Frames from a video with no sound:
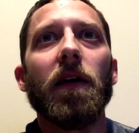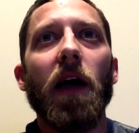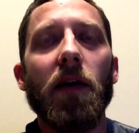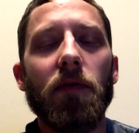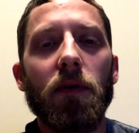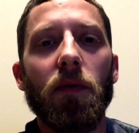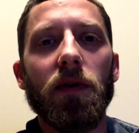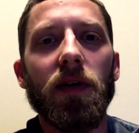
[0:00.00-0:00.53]

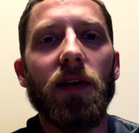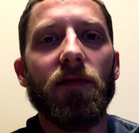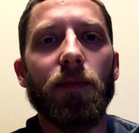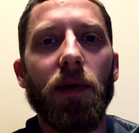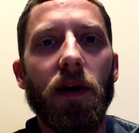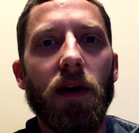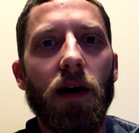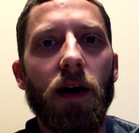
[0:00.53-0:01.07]
Everyone gives
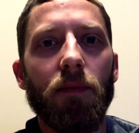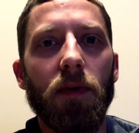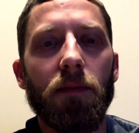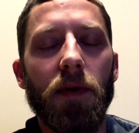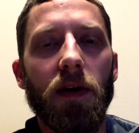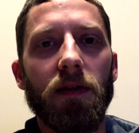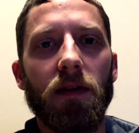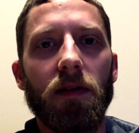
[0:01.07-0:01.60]
me
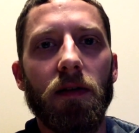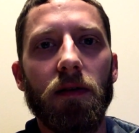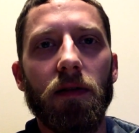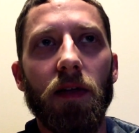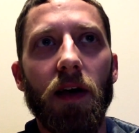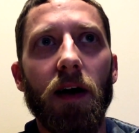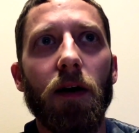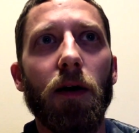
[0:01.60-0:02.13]
compliments.
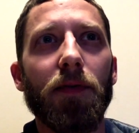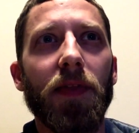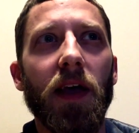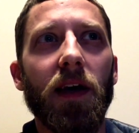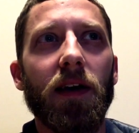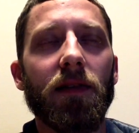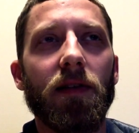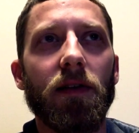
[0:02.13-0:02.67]
They all
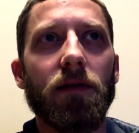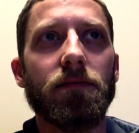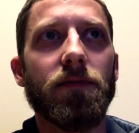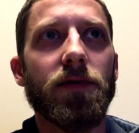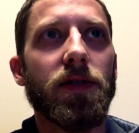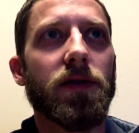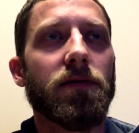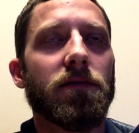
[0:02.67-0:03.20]
think it's a
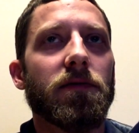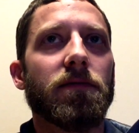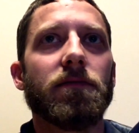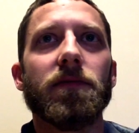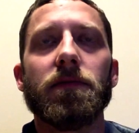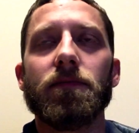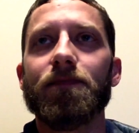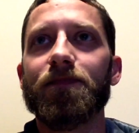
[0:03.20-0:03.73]

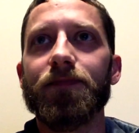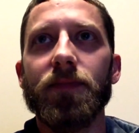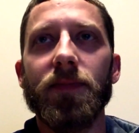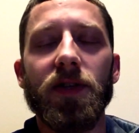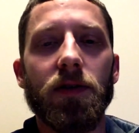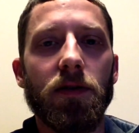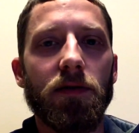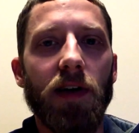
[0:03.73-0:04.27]

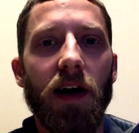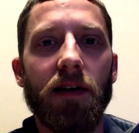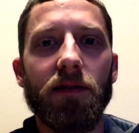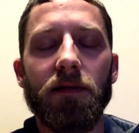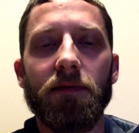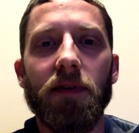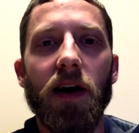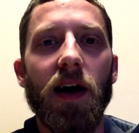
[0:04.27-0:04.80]

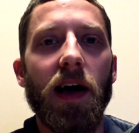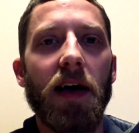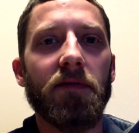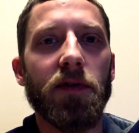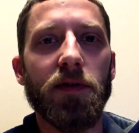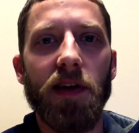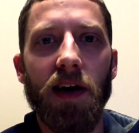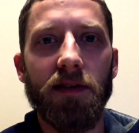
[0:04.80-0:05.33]
2005,
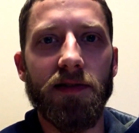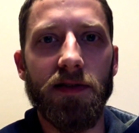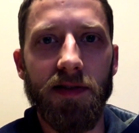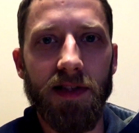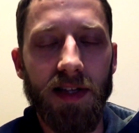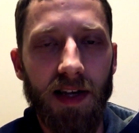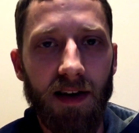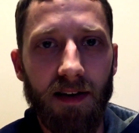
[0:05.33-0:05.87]

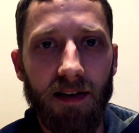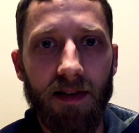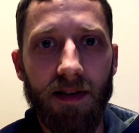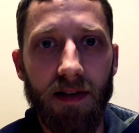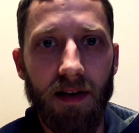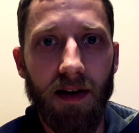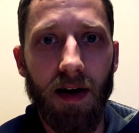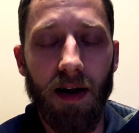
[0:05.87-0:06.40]

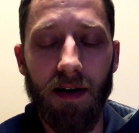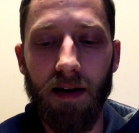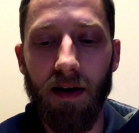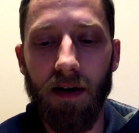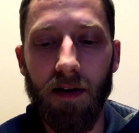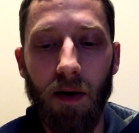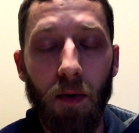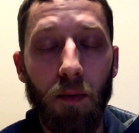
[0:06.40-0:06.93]
2006,
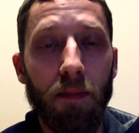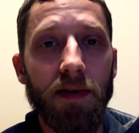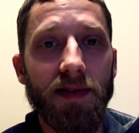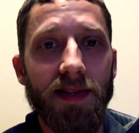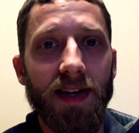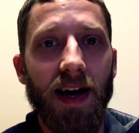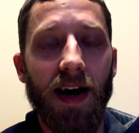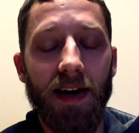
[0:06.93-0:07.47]
and nope,
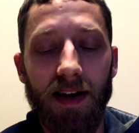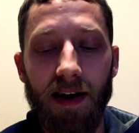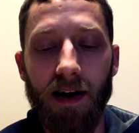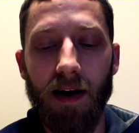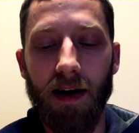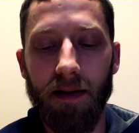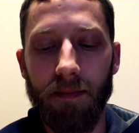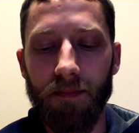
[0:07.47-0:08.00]
it's
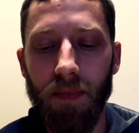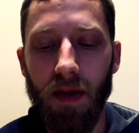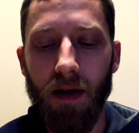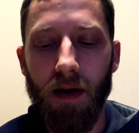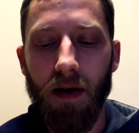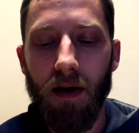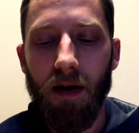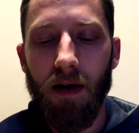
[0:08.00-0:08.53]
99.
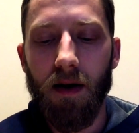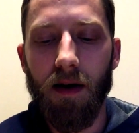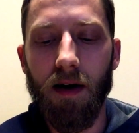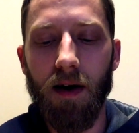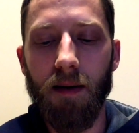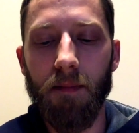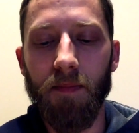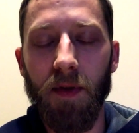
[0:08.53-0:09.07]

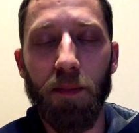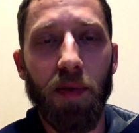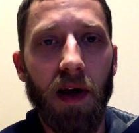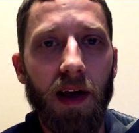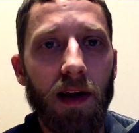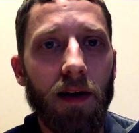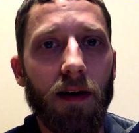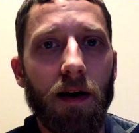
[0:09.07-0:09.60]
The
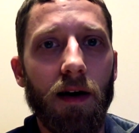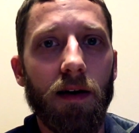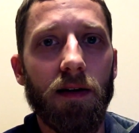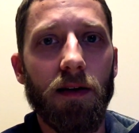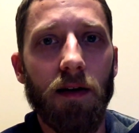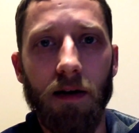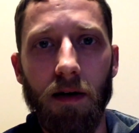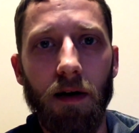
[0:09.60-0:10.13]
paint
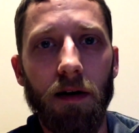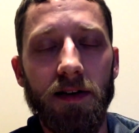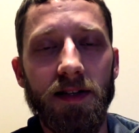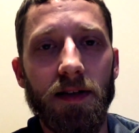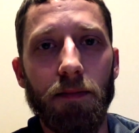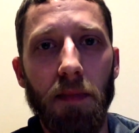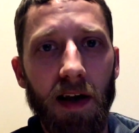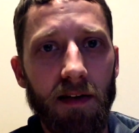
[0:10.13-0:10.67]
on the car
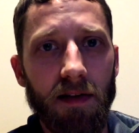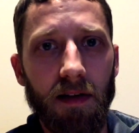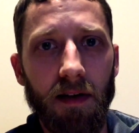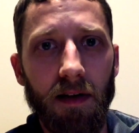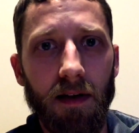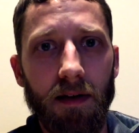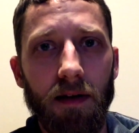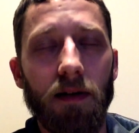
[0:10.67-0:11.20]
is
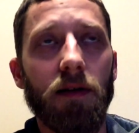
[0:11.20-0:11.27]
amazing.